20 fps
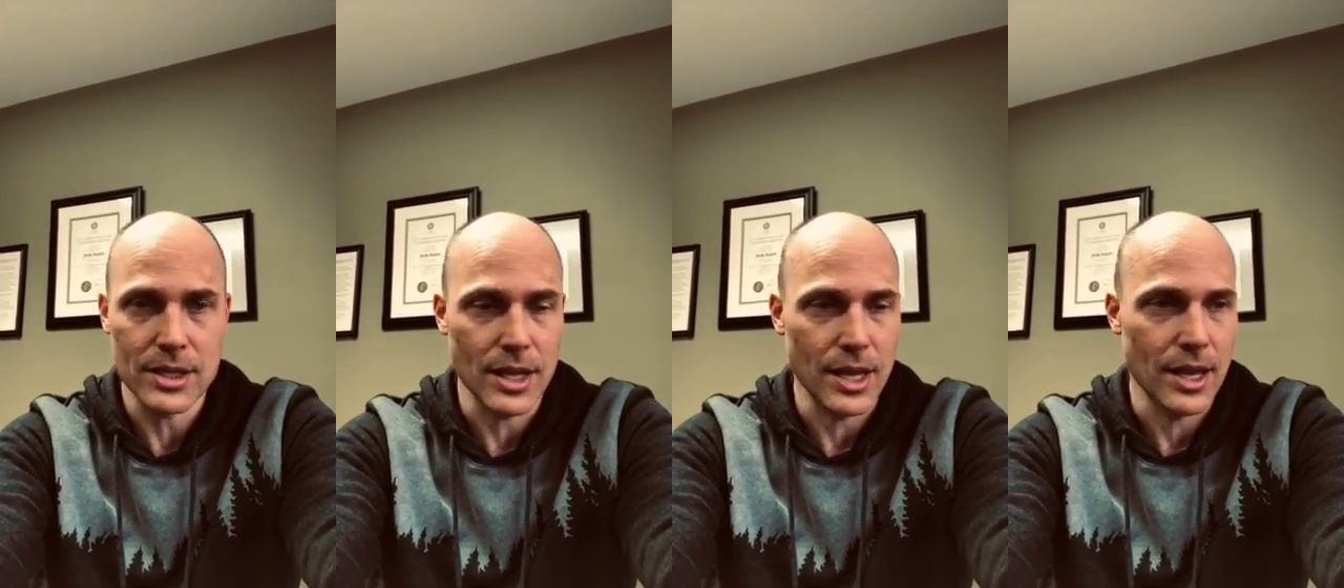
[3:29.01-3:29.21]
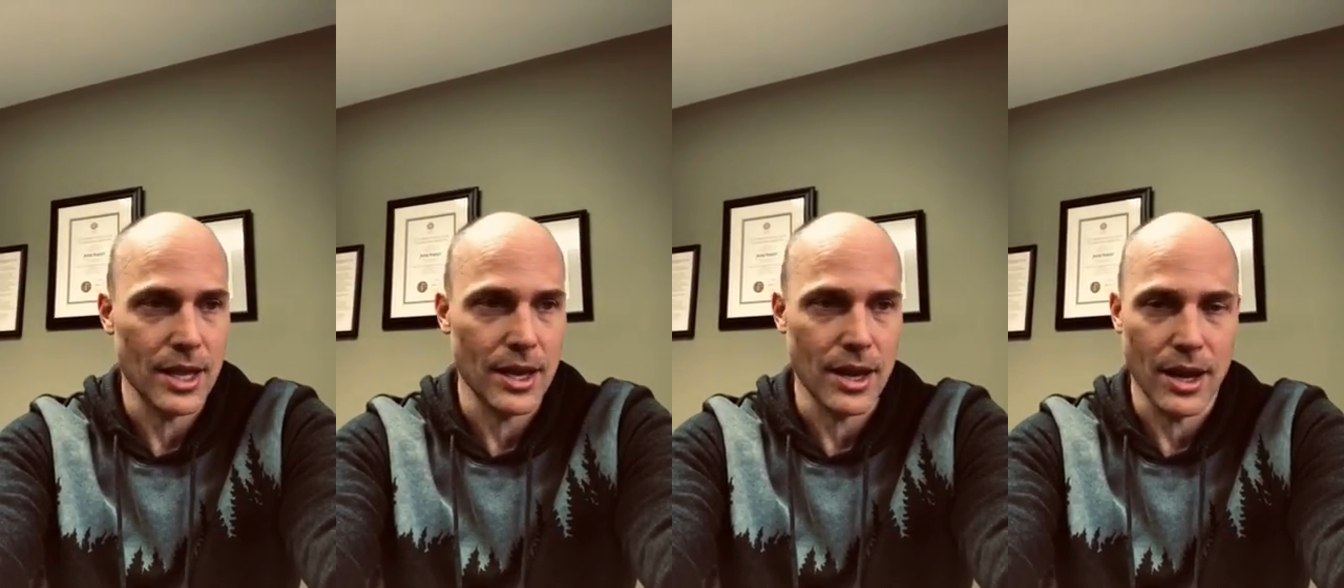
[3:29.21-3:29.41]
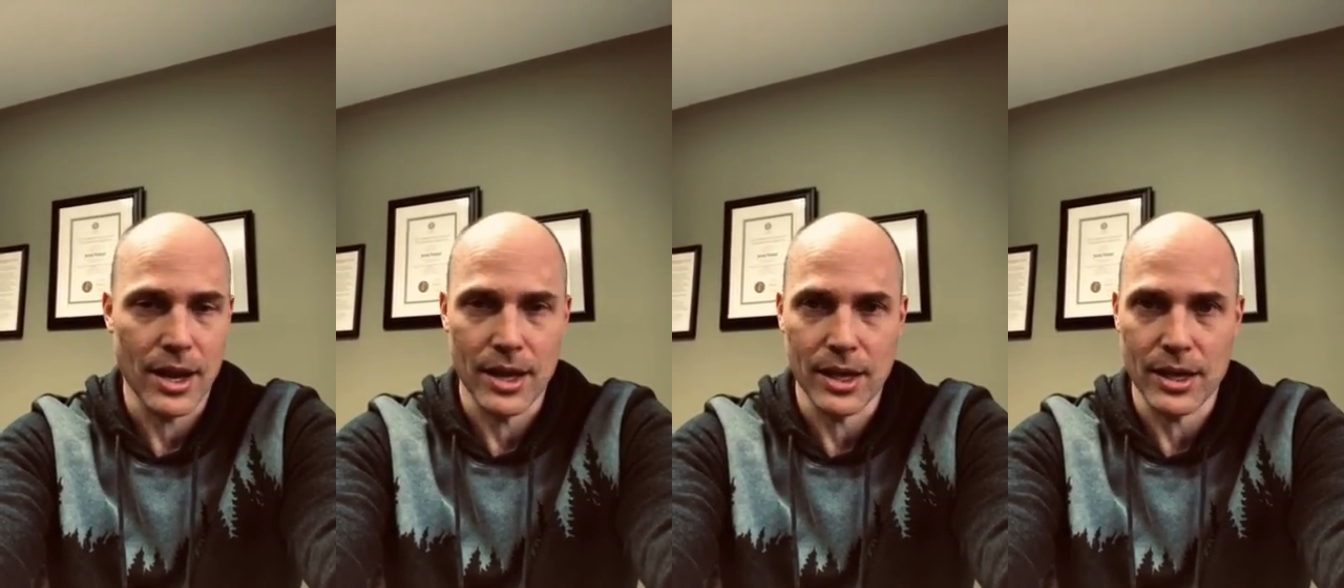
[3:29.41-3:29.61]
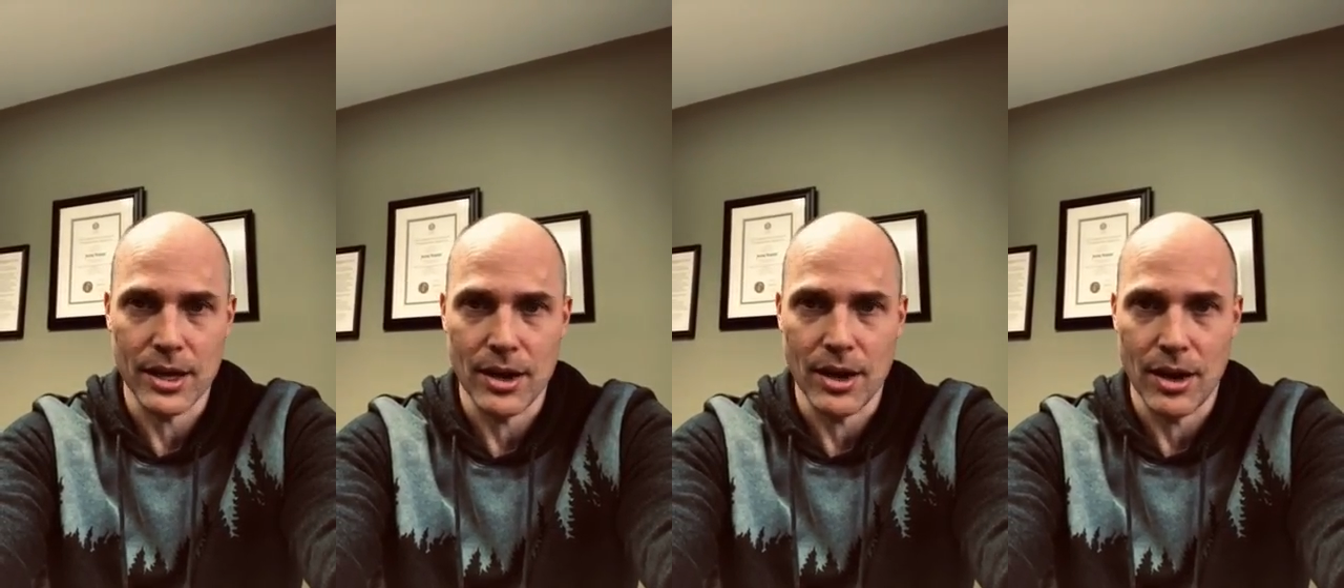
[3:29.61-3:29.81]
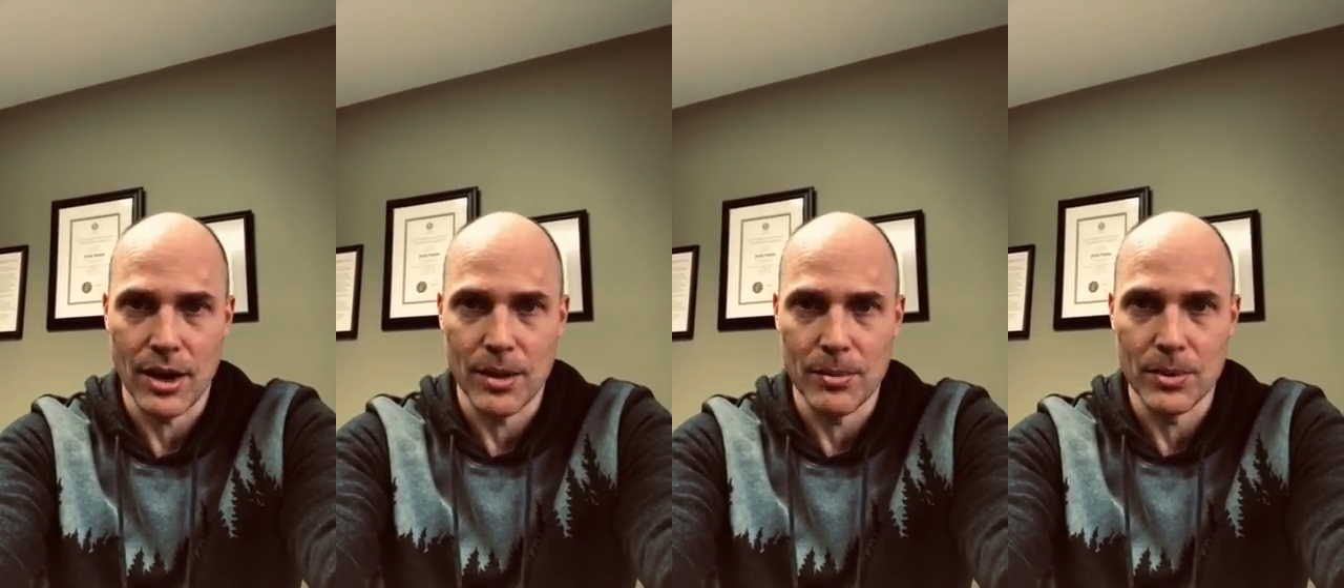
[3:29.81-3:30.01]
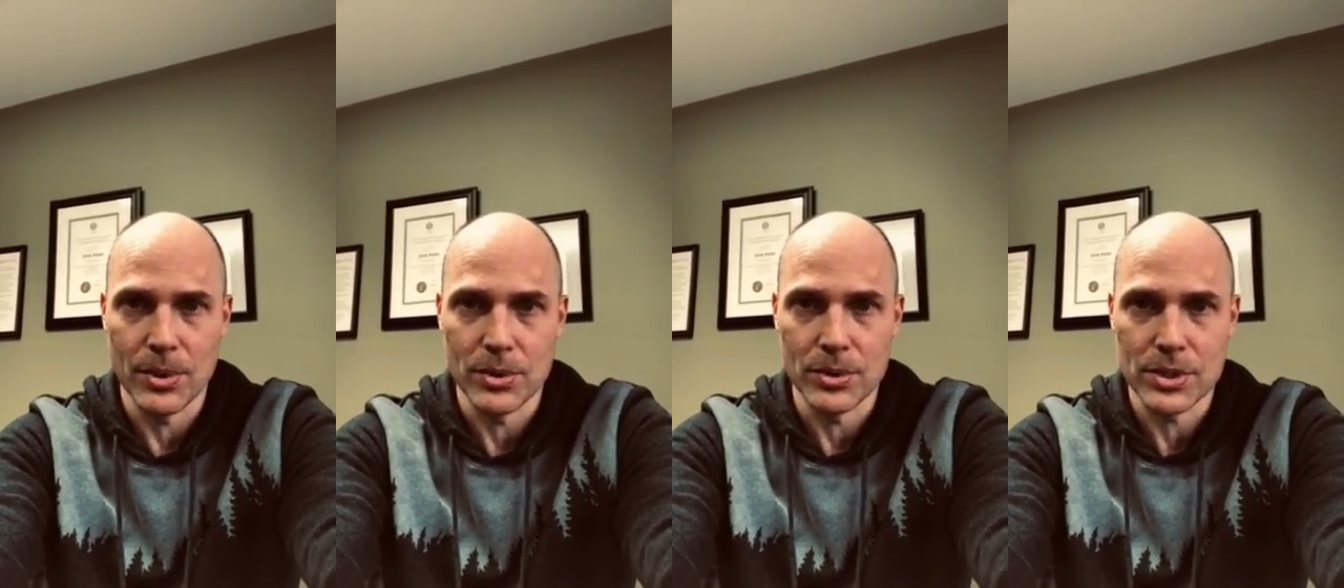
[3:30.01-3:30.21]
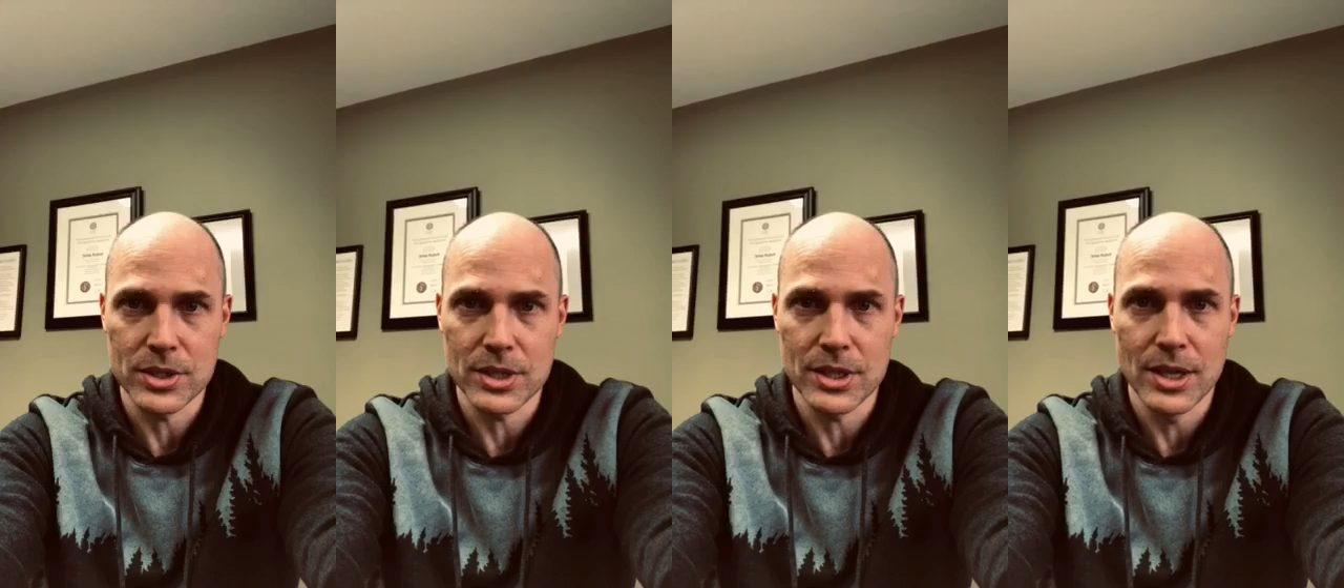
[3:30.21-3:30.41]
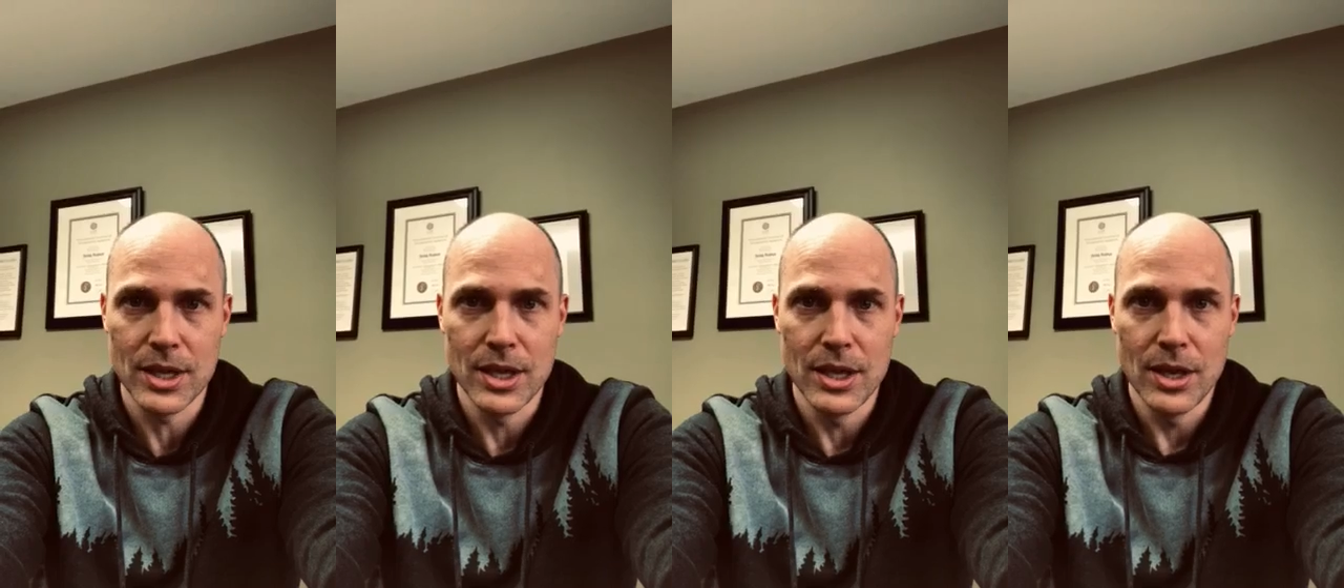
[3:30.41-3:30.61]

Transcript: and I can almost